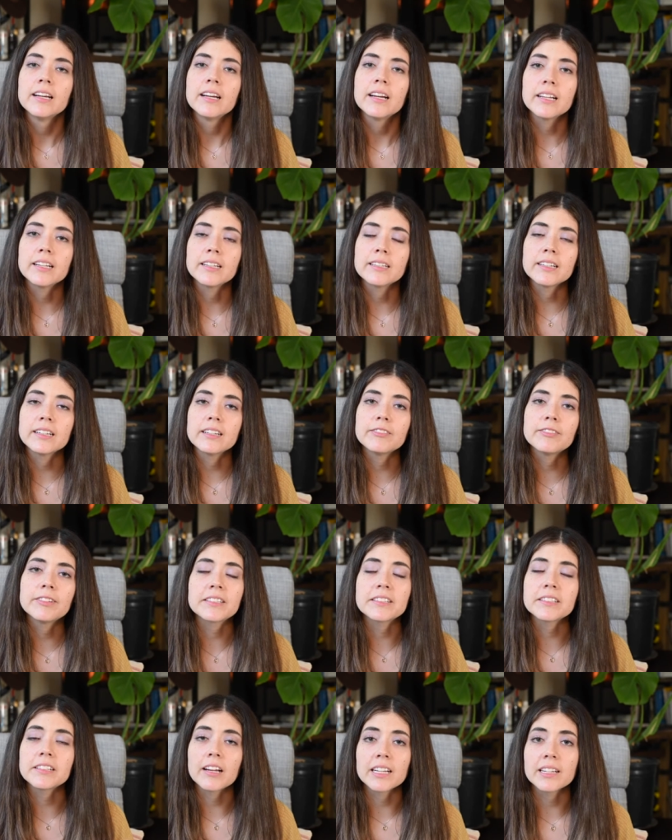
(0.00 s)
and if
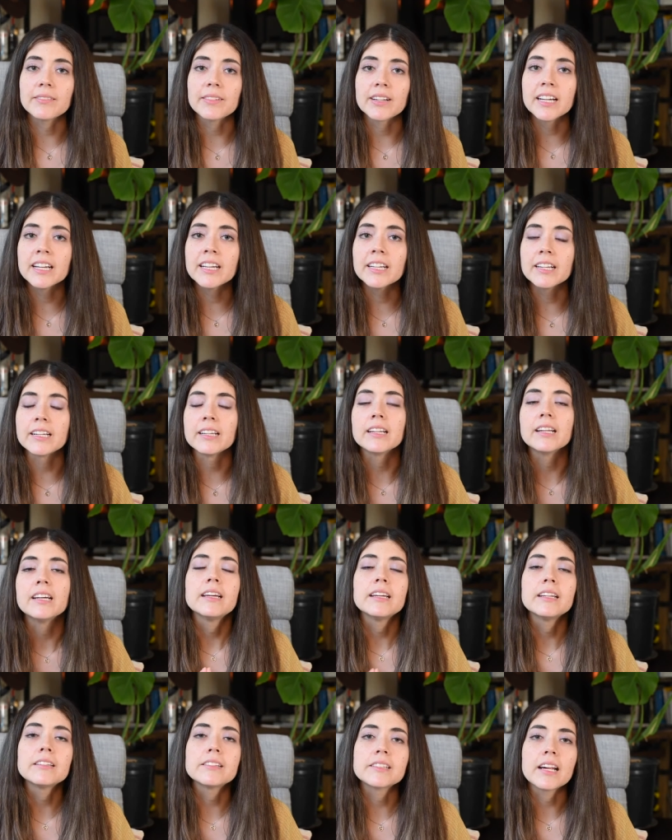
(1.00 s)
it's not even hidden,
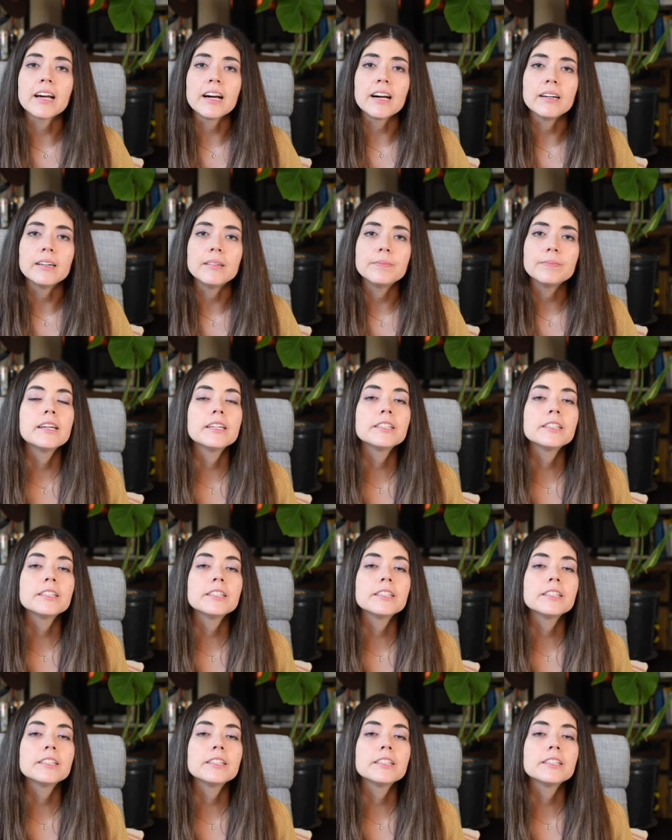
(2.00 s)
is that